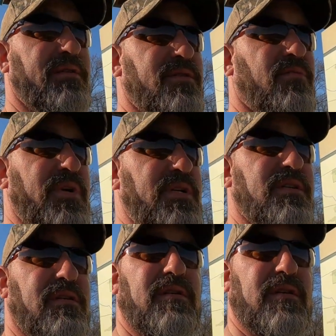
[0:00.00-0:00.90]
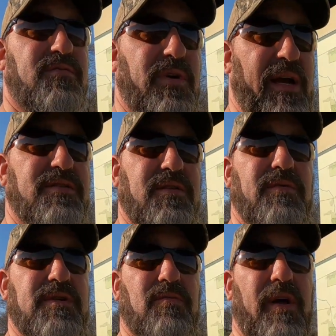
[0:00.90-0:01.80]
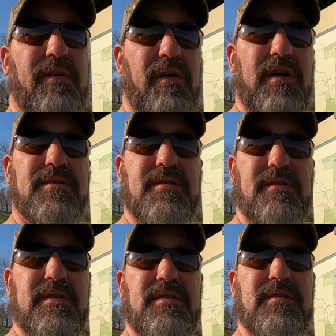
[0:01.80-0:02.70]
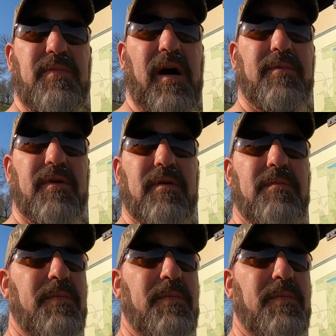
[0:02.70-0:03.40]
there's a reason, there's actually a reason why this is popular.